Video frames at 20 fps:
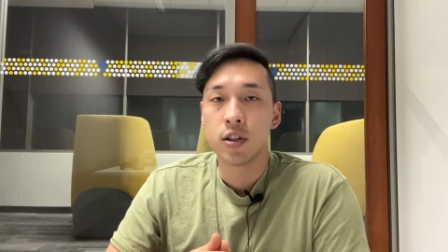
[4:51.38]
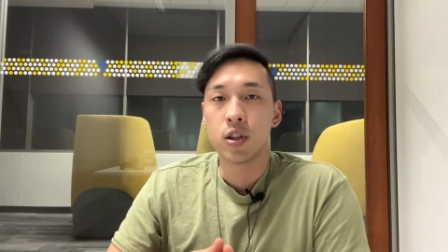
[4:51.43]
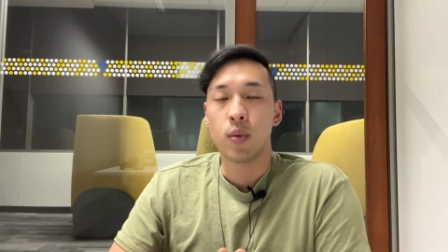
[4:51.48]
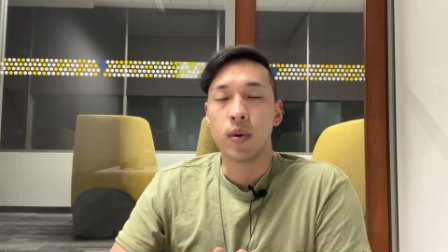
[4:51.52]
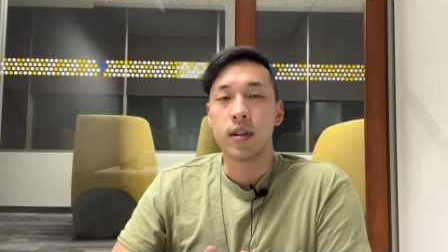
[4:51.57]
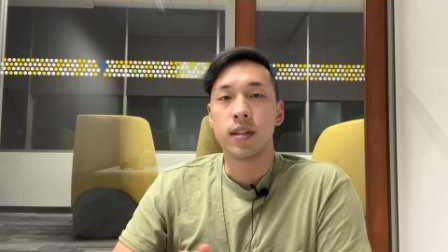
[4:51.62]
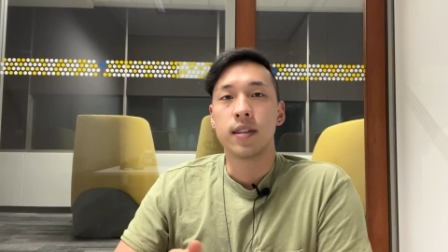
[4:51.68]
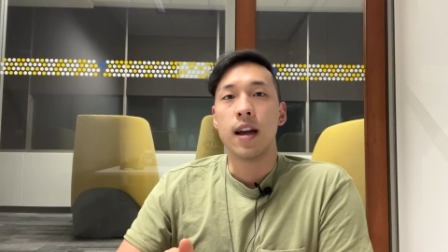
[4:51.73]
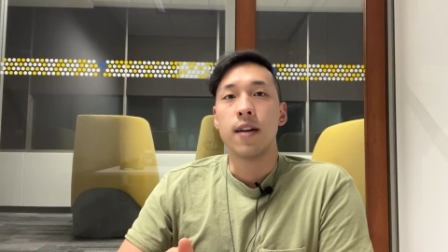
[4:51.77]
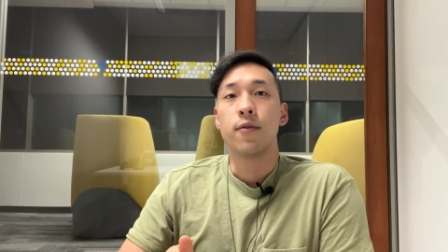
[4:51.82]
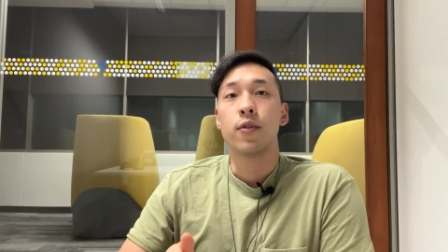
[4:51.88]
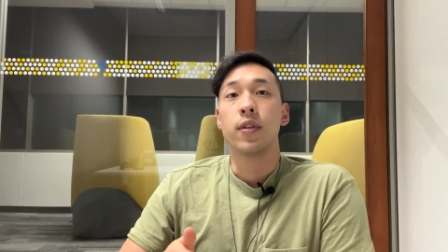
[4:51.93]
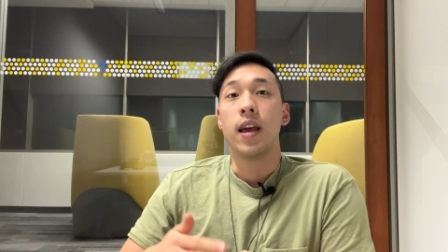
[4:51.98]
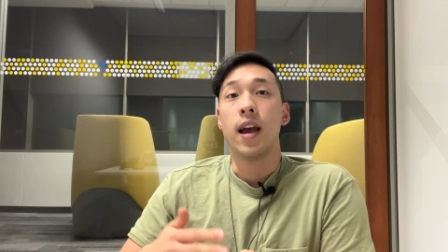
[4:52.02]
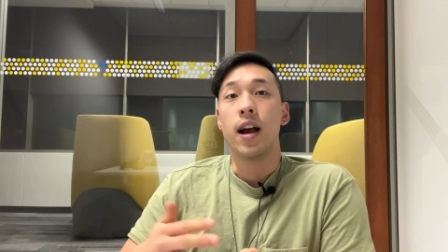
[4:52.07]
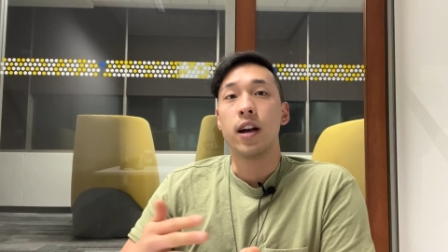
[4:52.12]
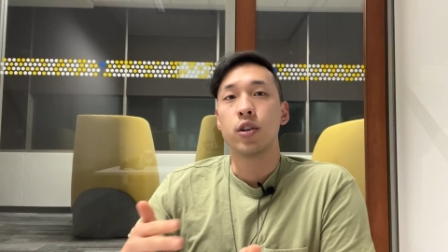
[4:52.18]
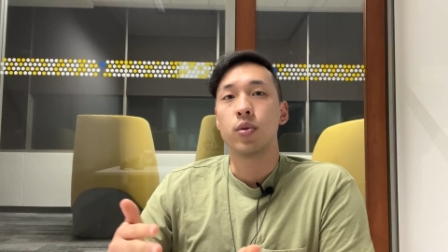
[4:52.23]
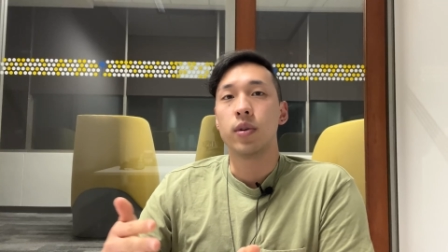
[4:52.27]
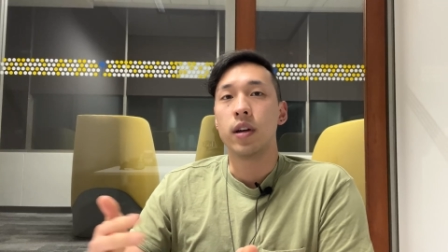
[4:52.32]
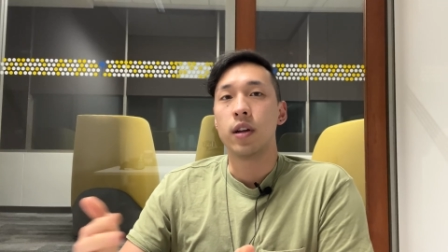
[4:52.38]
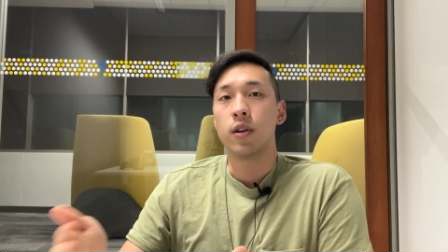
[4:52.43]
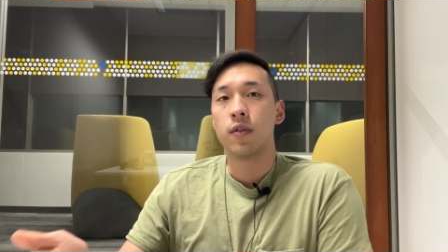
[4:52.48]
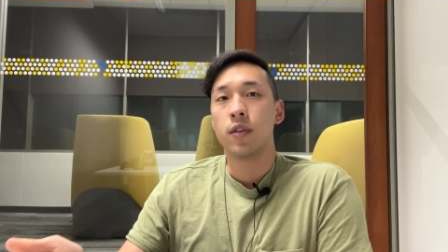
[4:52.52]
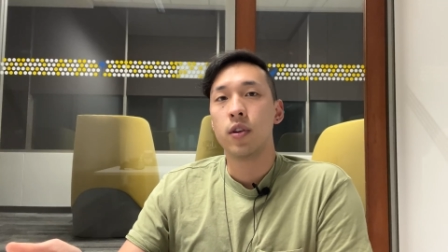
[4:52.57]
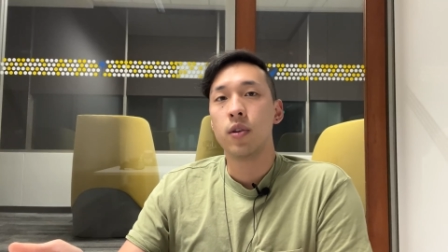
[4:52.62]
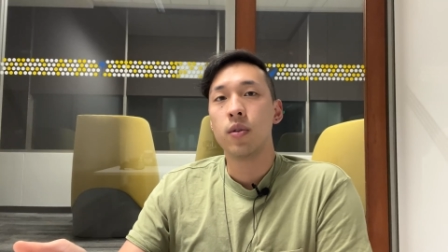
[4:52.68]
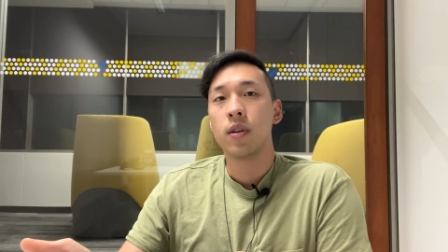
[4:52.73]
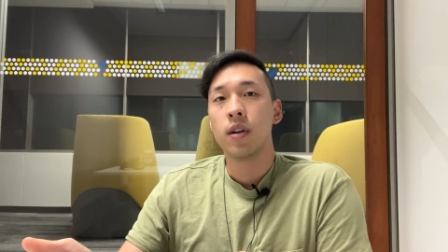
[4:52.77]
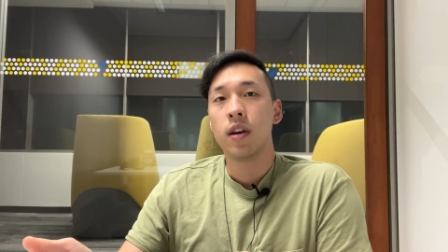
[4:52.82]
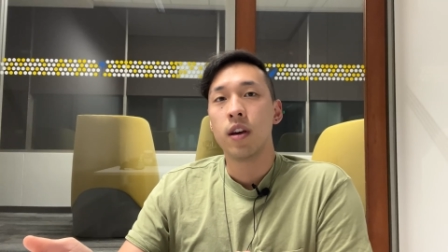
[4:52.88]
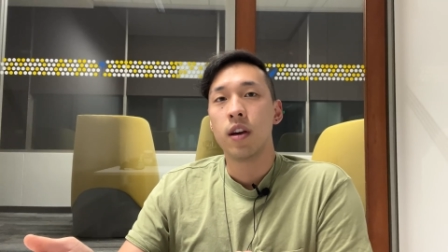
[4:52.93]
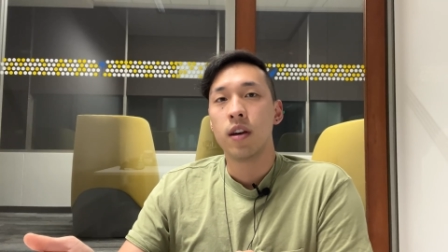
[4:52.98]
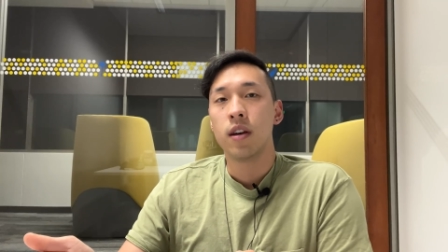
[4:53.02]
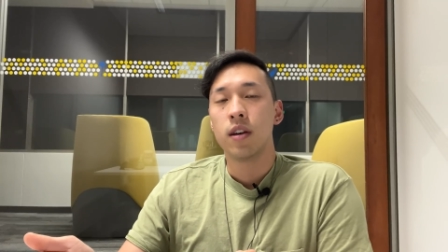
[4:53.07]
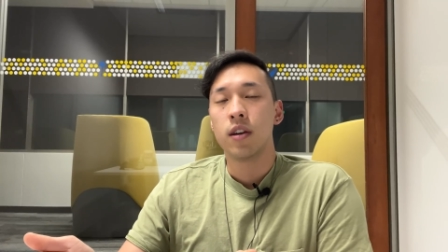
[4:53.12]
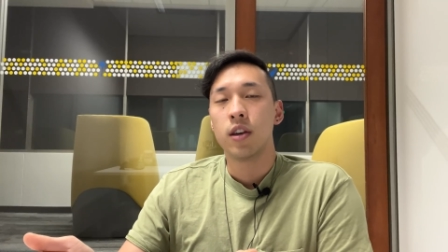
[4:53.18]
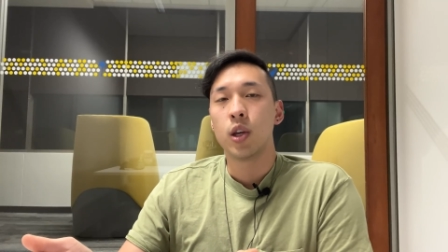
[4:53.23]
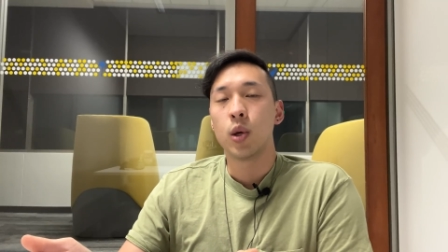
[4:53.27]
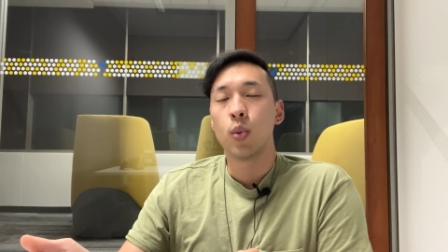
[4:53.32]
when it's time for the actual interview,
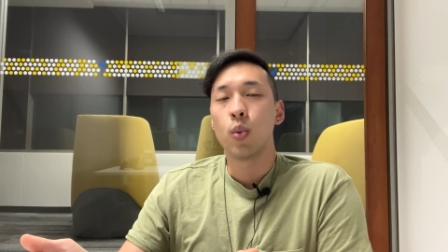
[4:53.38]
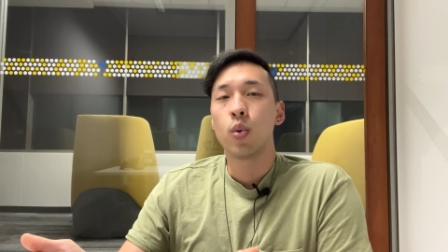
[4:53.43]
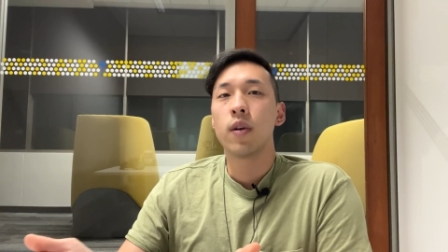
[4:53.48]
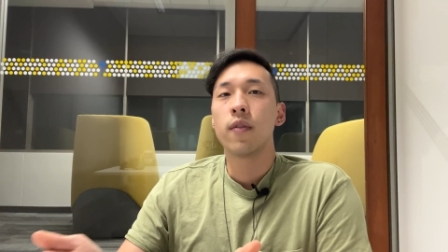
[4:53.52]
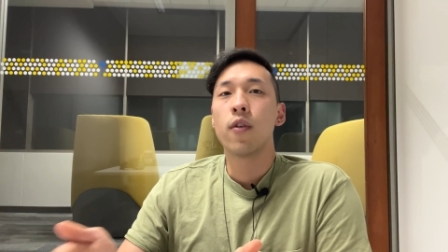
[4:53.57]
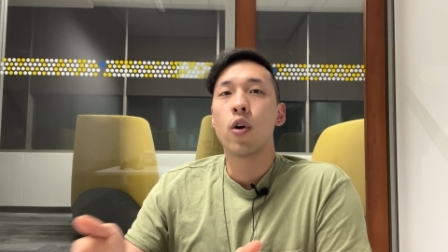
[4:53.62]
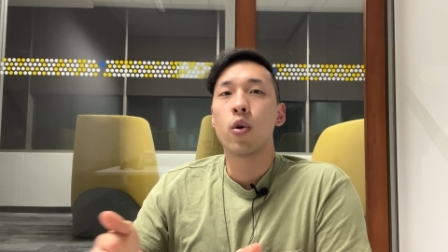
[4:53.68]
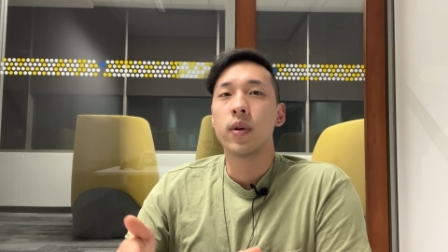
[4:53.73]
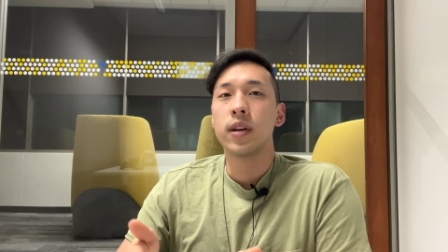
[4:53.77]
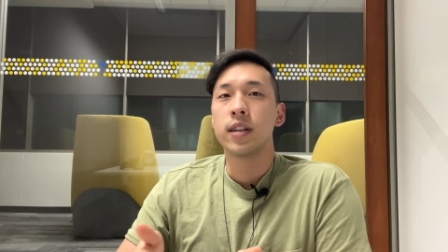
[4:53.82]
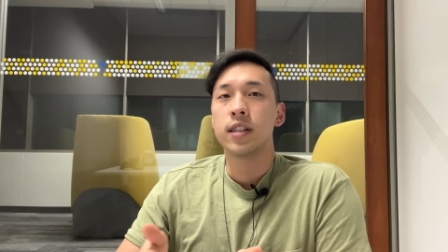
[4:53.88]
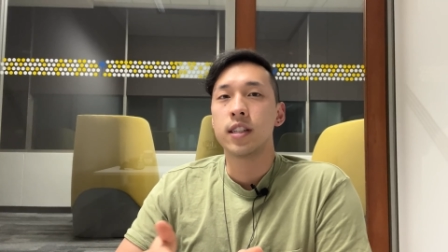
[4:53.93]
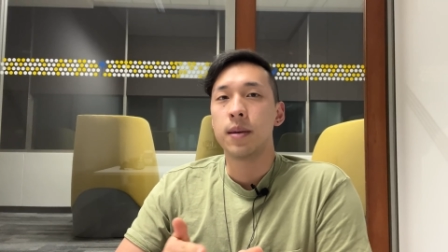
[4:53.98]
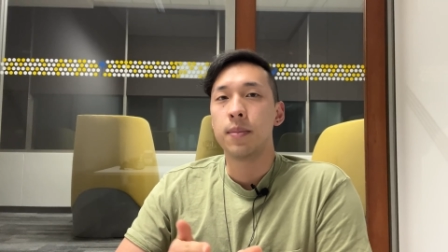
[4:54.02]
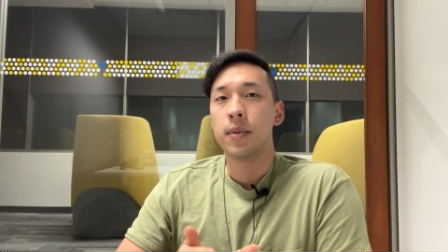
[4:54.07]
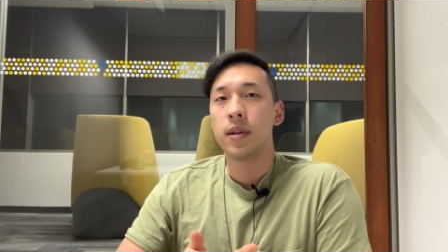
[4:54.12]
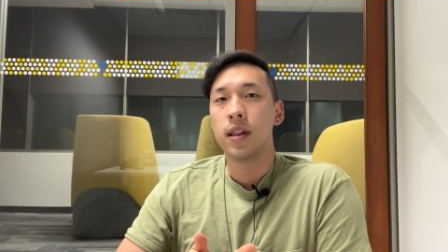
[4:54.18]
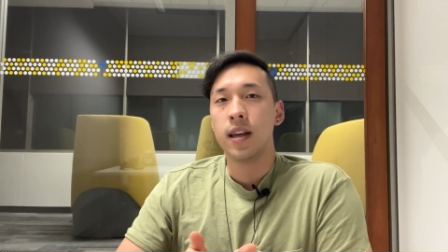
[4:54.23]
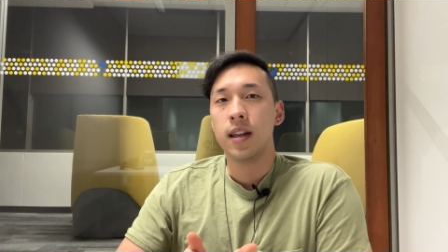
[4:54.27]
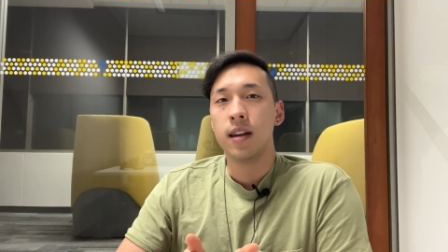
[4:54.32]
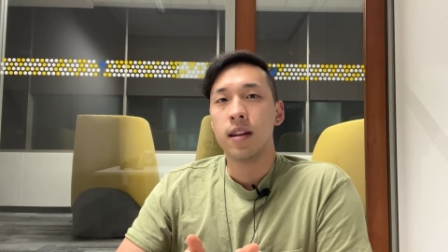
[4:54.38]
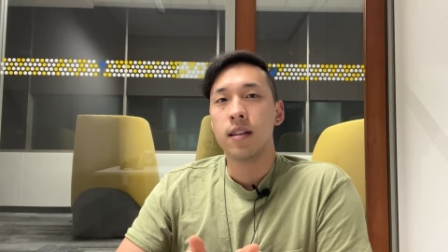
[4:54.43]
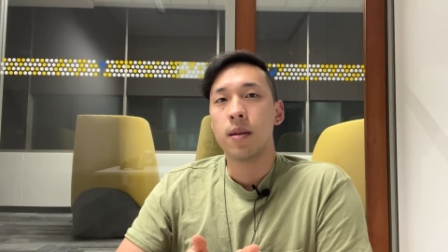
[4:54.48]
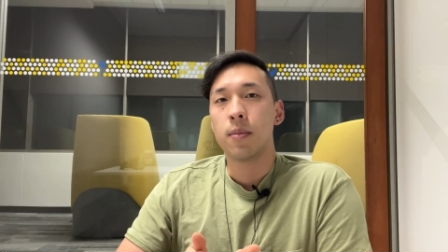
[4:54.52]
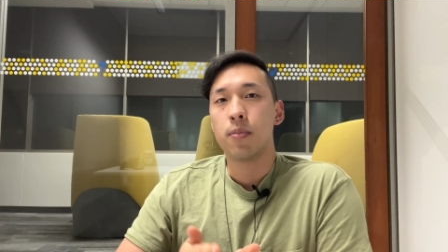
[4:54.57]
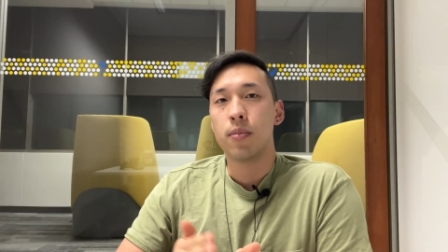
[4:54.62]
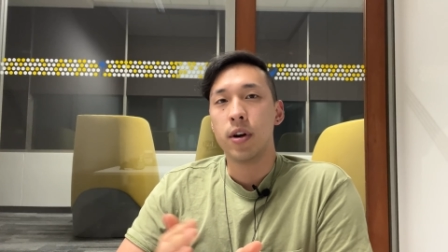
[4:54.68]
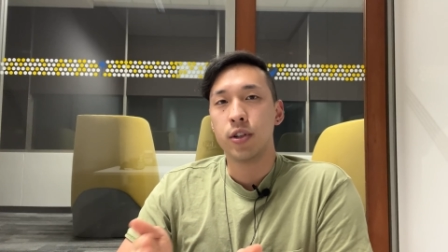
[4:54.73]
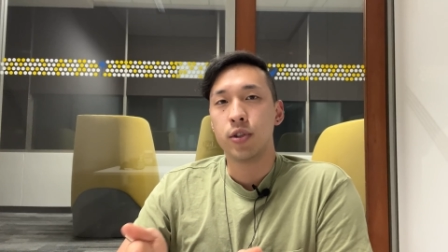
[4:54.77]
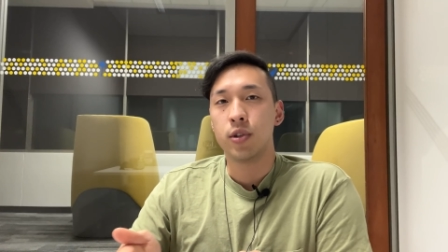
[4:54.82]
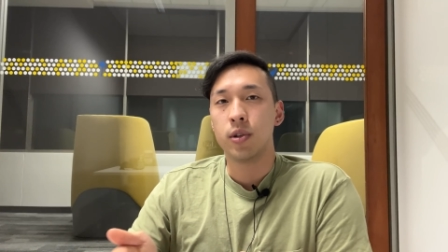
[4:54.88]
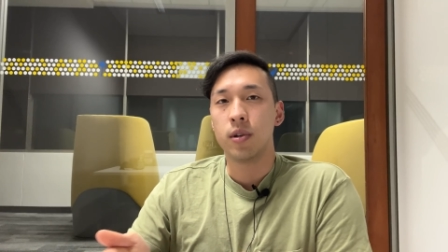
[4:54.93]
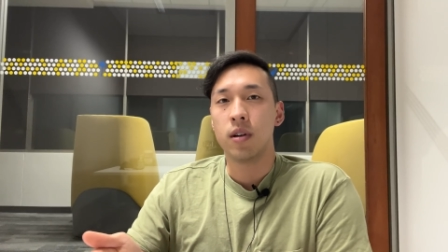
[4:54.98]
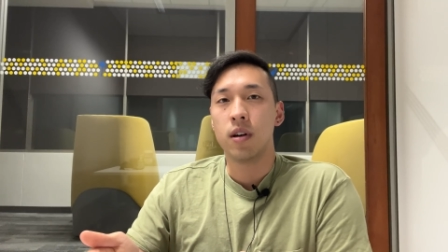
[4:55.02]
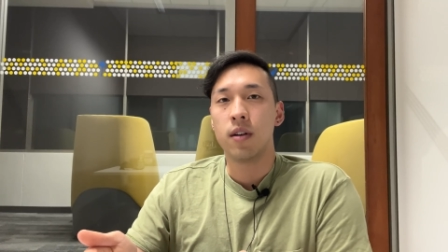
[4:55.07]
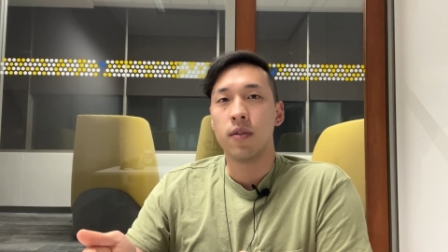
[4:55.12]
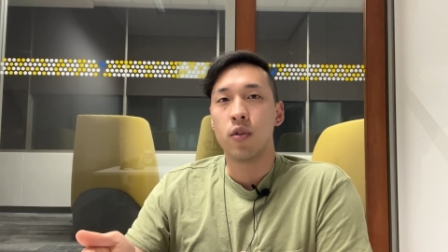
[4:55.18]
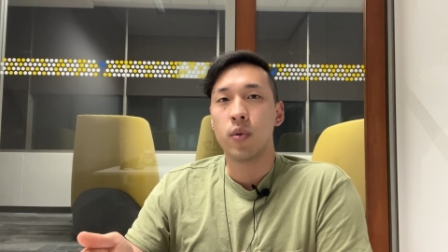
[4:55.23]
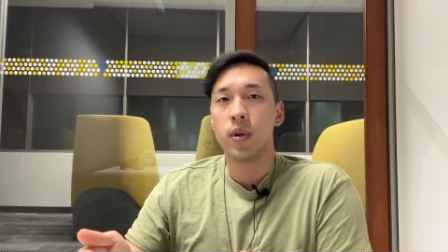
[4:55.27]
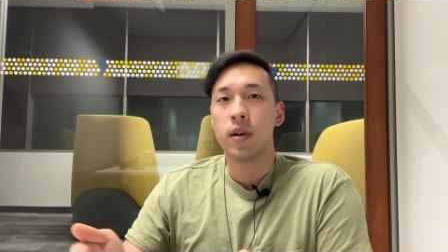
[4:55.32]
you would have already simulated the pressure
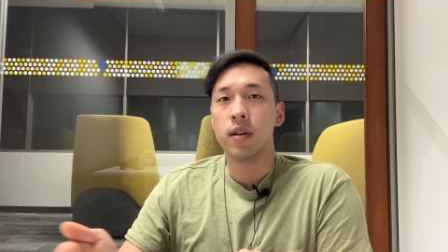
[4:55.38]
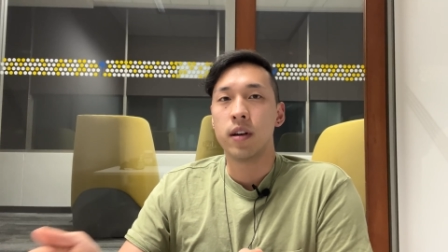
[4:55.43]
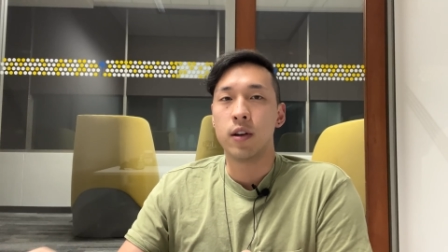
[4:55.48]
of a real